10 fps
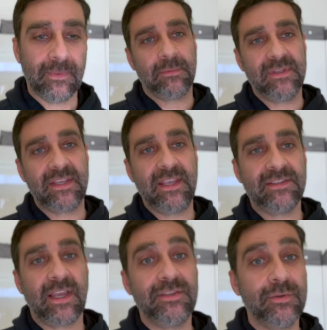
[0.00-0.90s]
And say,
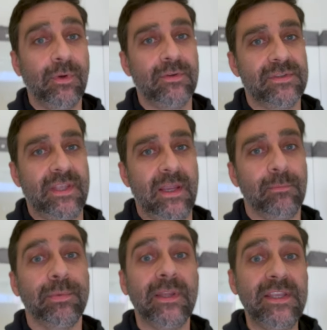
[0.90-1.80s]
yes, I do
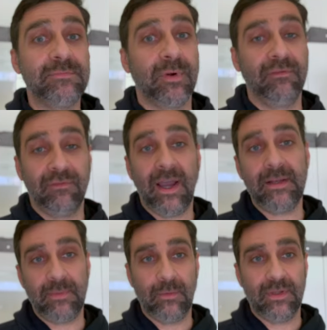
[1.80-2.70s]
understand, please
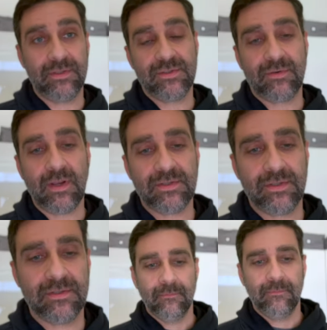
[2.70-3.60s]
provide me with
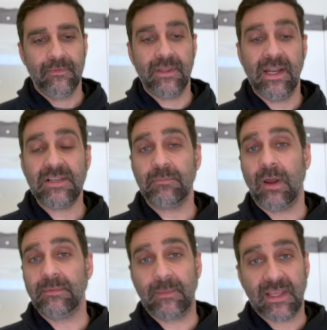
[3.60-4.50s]
instructions. For the next
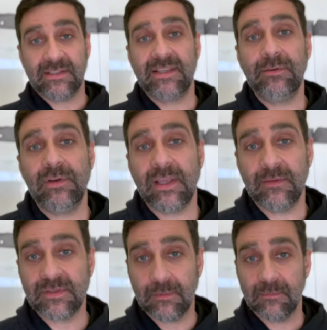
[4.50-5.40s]
prompt, I'm gonna continue to
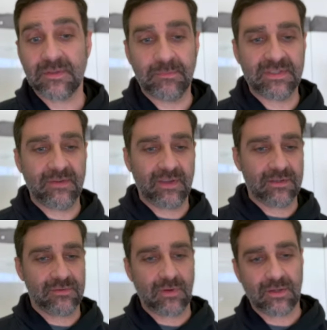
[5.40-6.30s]
give some specific
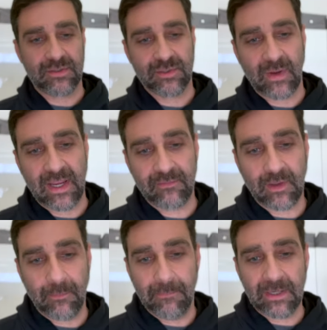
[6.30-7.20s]
instructions. So I have
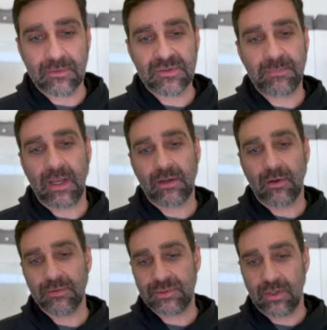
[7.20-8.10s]
a medical spa
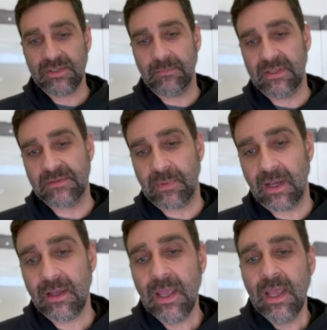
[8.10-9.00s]
called John's Med
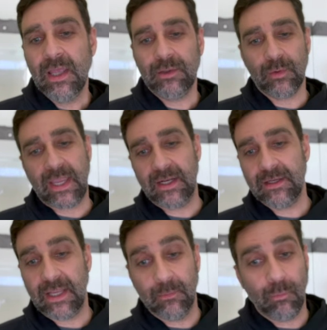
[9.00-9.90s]
Spa
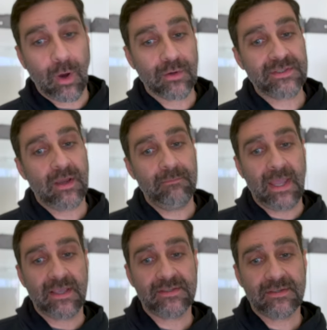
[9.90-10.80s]
located in Watertown,
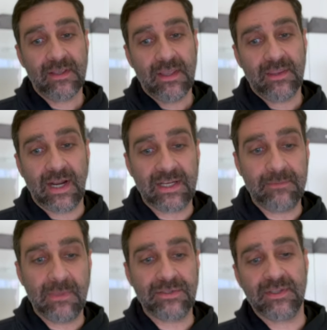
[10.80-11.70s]
Mass that I
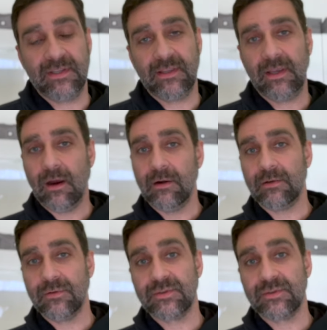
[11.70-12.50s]
need mentioned in the article.